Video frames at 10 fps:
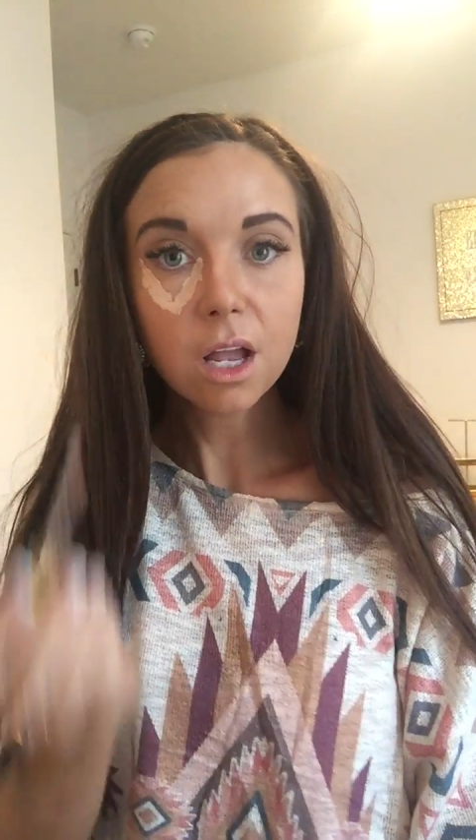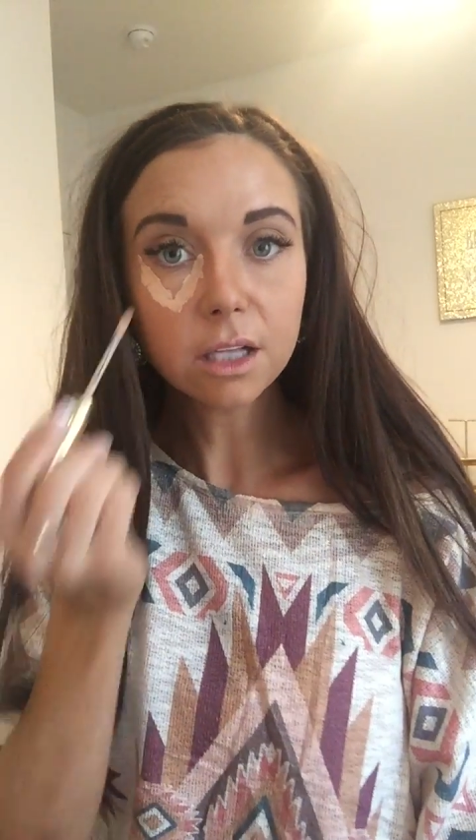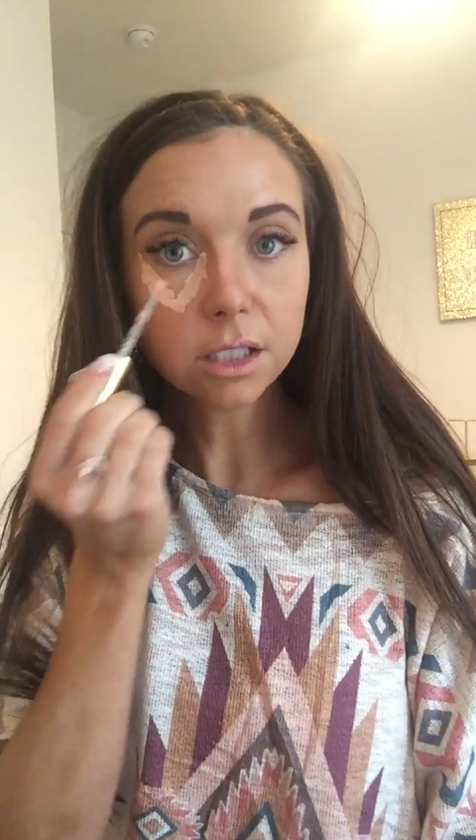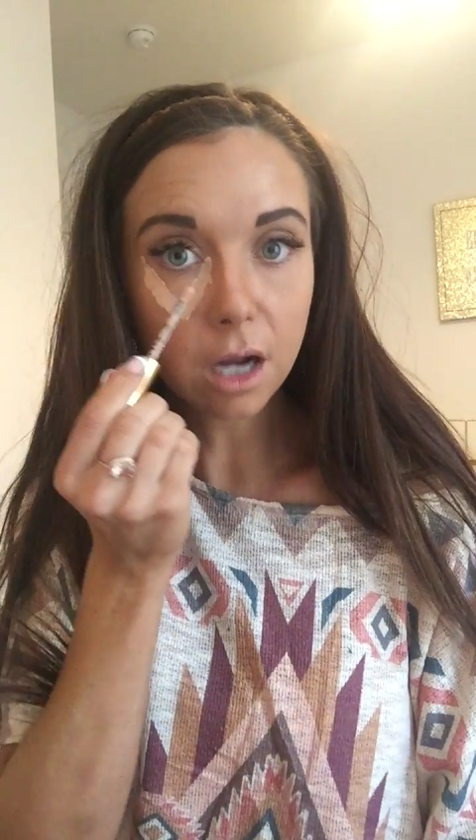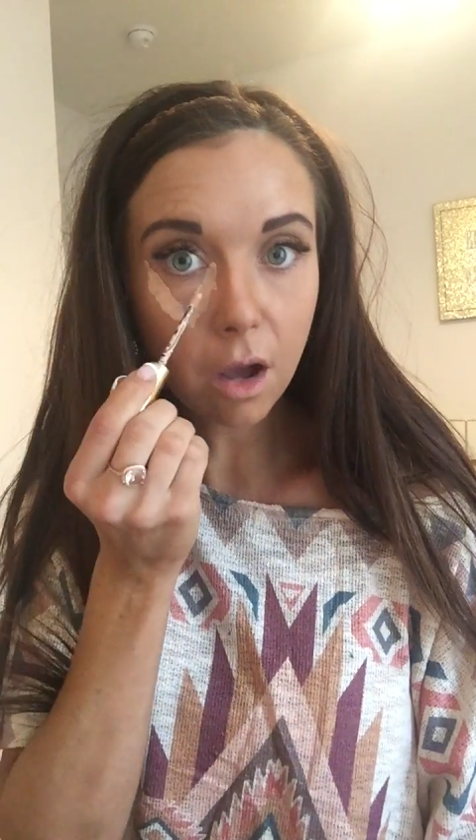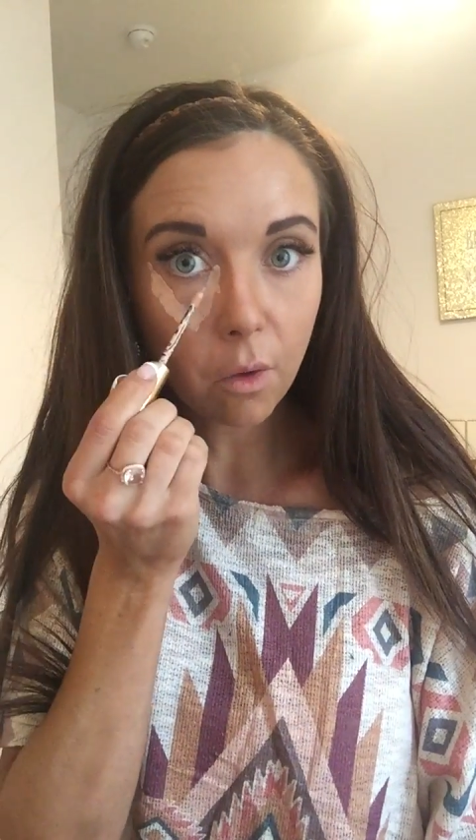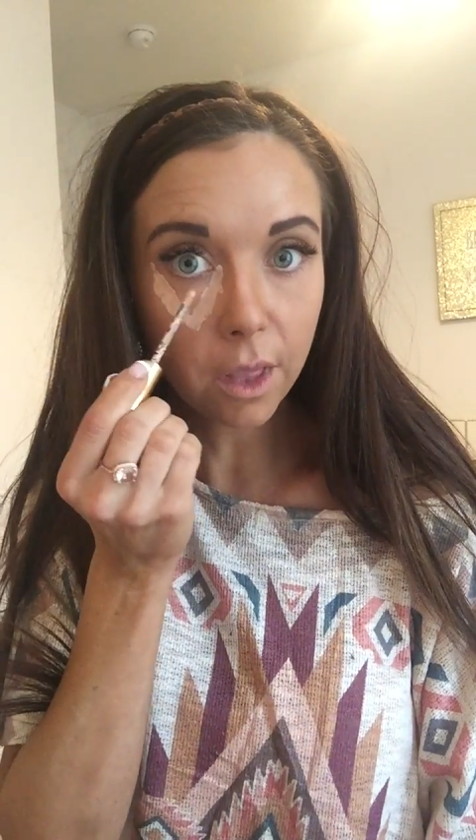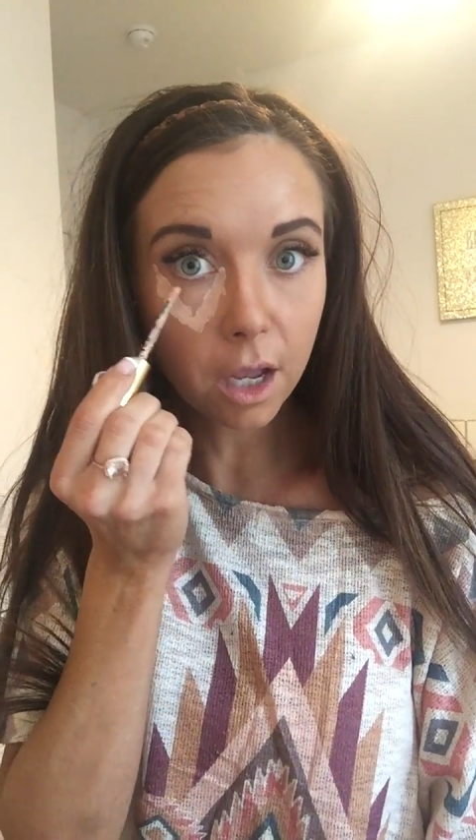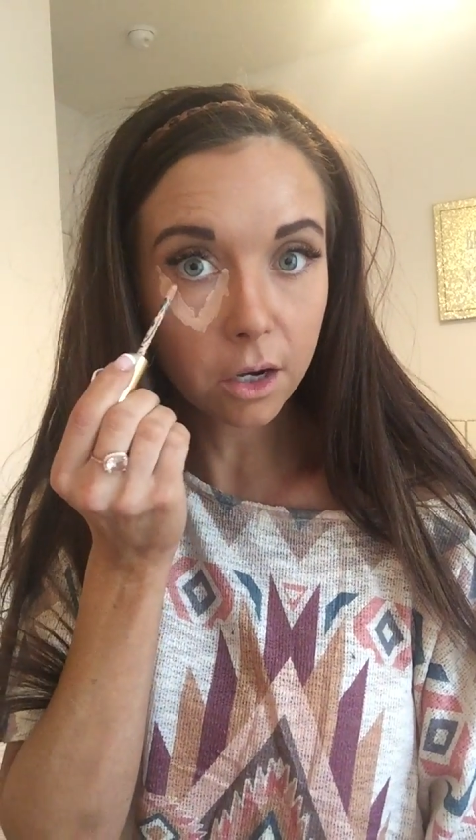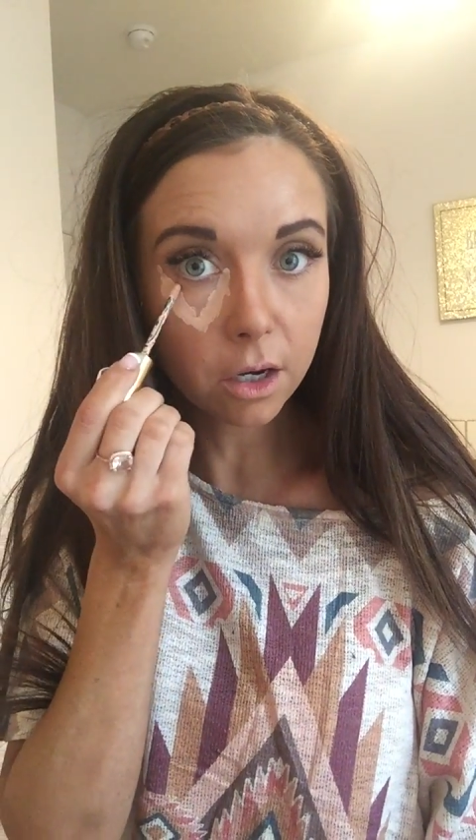It's not
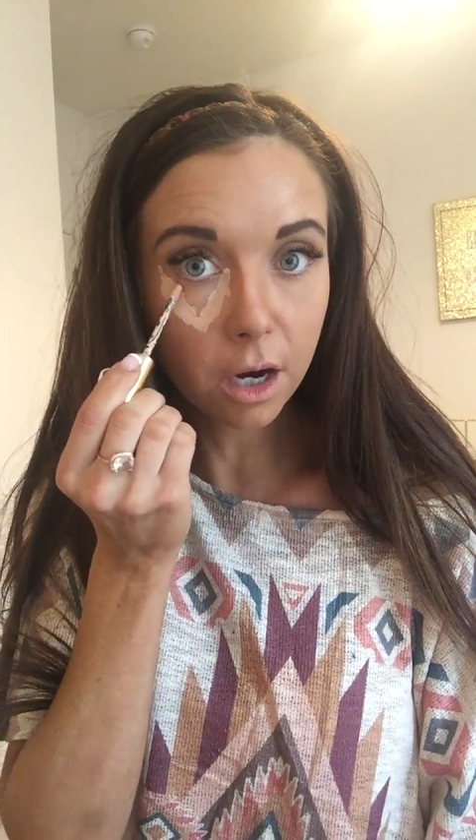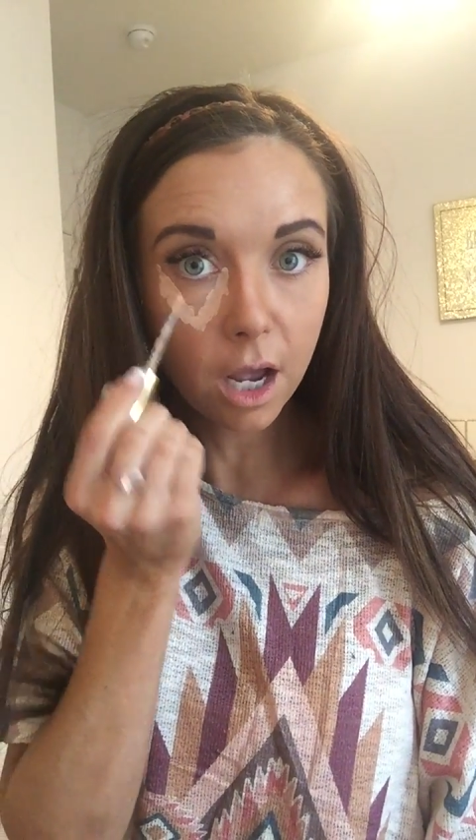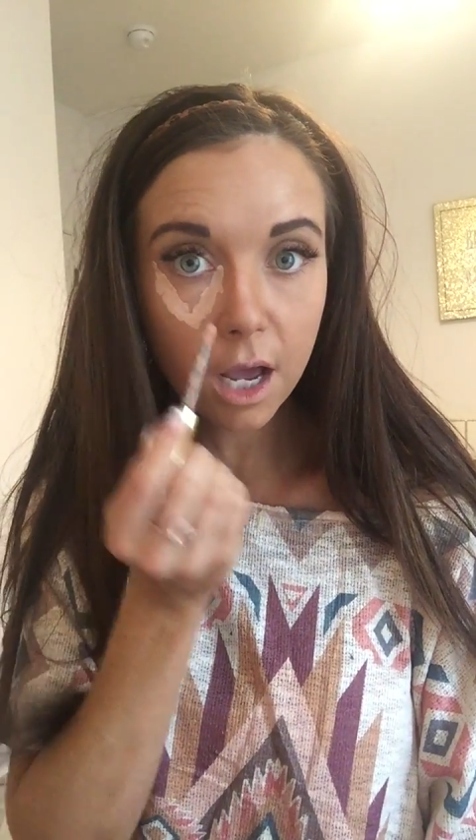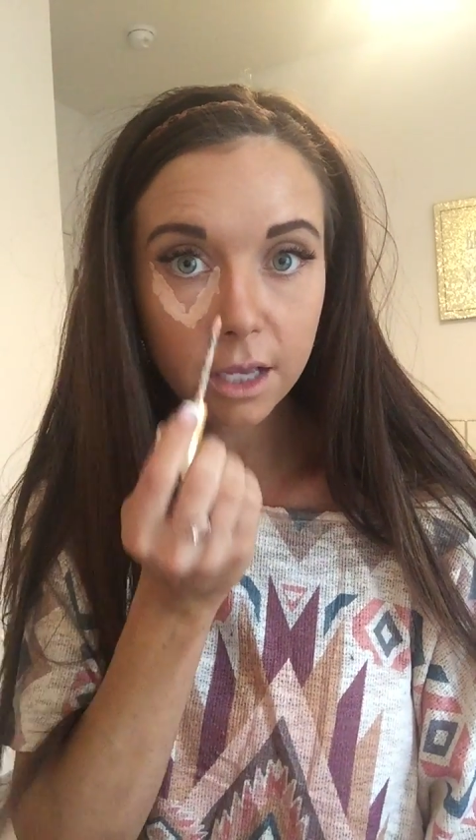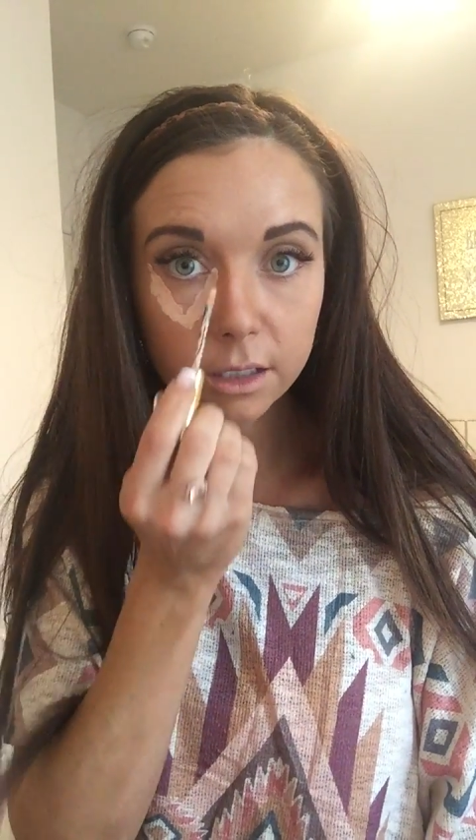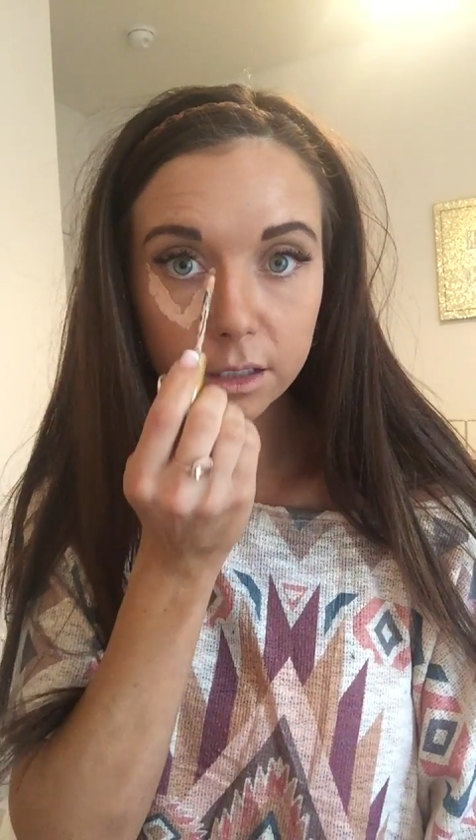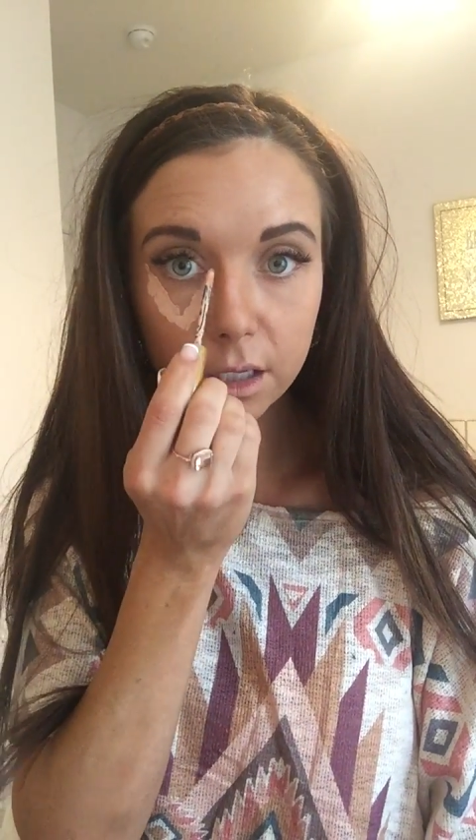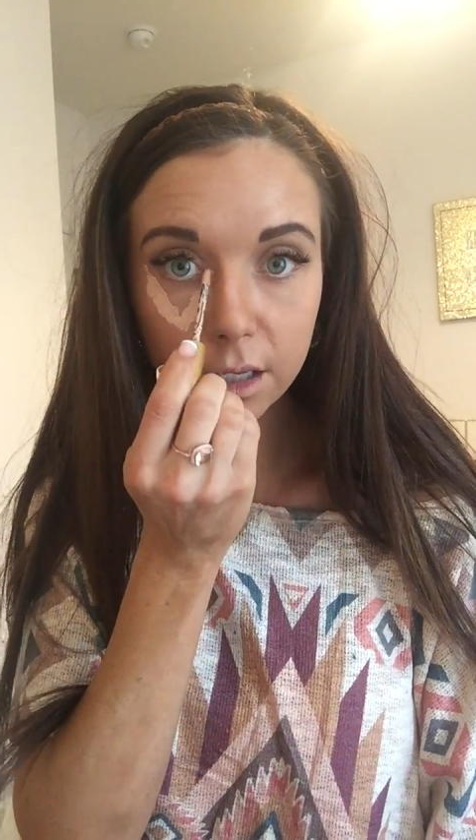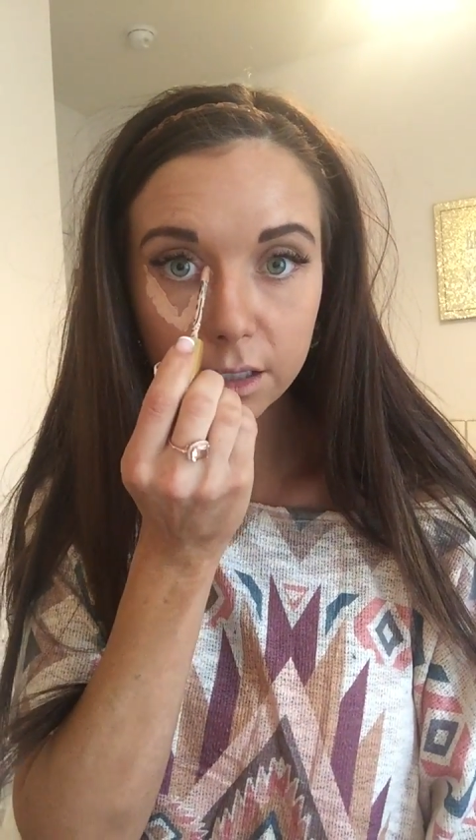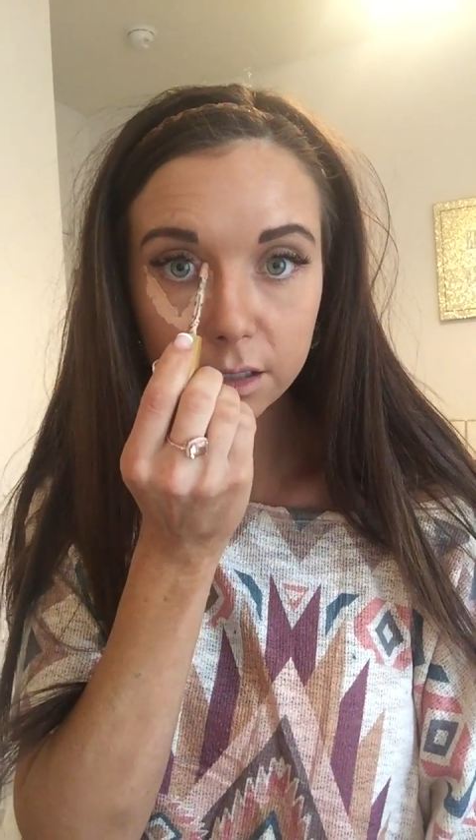only under your eyes,
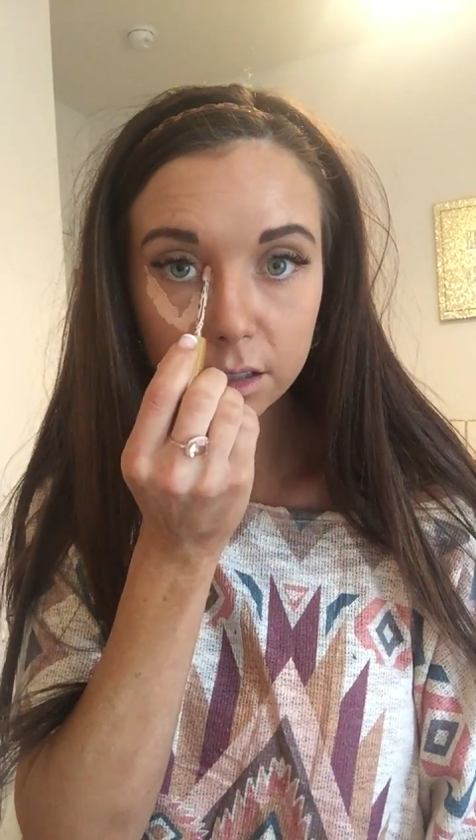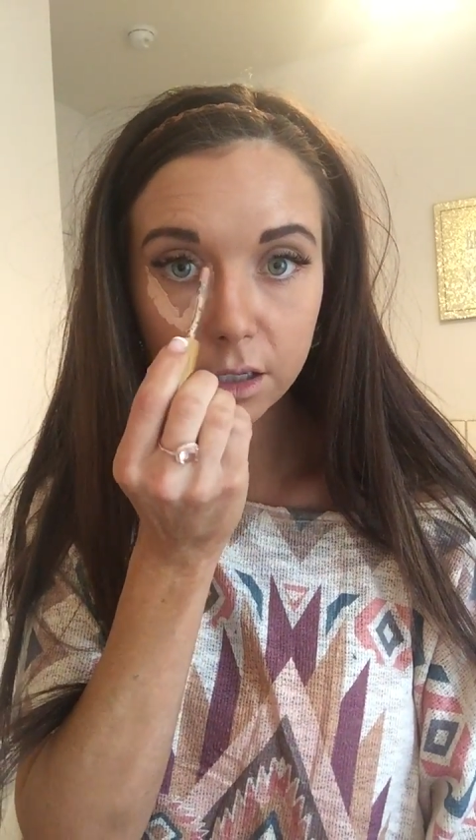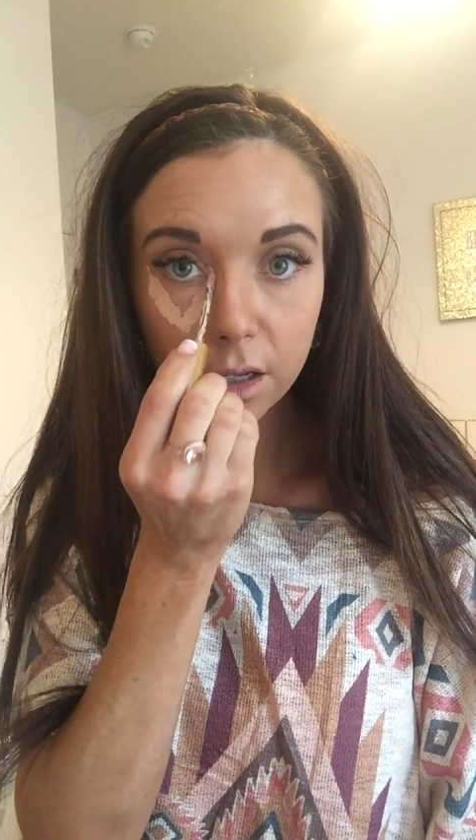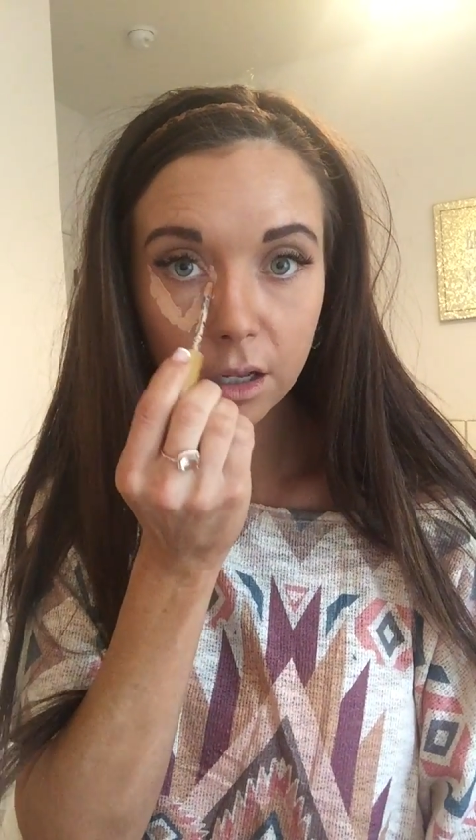it's